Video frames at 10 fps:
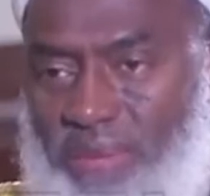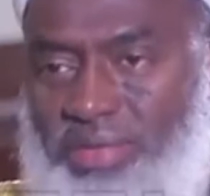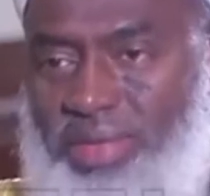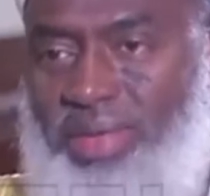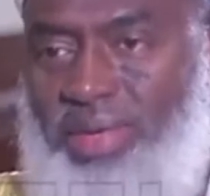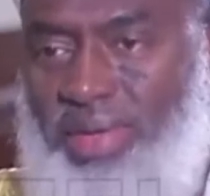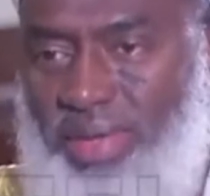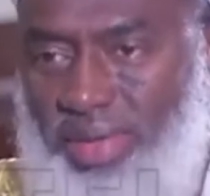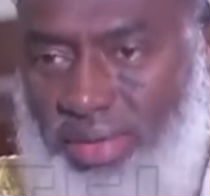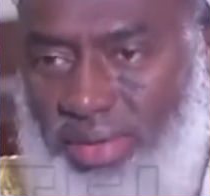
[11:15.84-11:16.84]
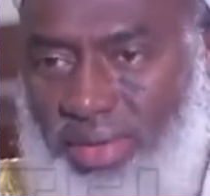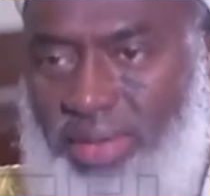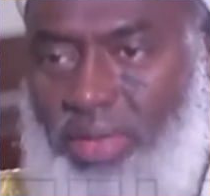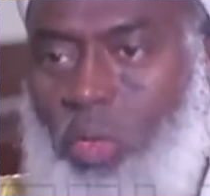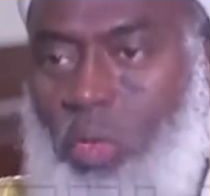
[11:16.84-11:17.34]
having an
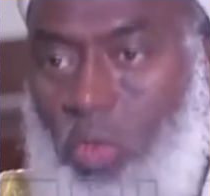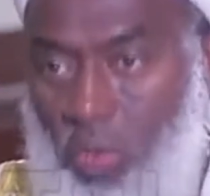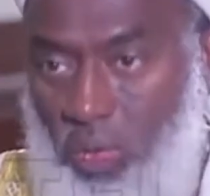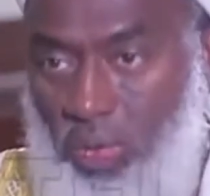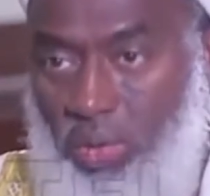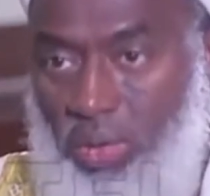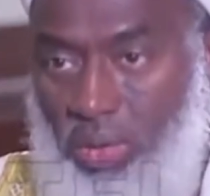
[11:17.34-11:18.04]
ethnic war.